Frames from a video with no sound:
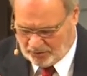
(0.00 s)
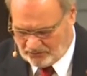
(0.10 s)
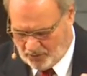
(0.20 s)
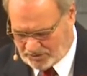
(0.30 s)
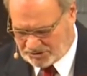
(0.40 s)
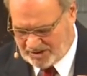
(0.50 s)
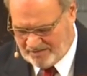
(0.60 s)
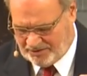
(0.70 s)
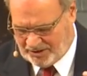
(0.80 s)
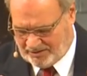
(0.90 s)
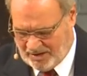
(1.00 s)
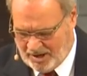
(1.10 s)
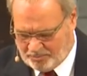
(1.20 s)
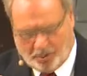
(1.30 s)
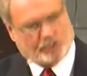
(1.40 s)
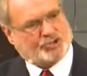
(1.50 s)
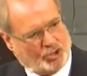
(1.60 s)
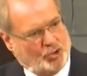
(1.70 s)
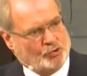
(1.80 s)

and in verse 4 and verse 7,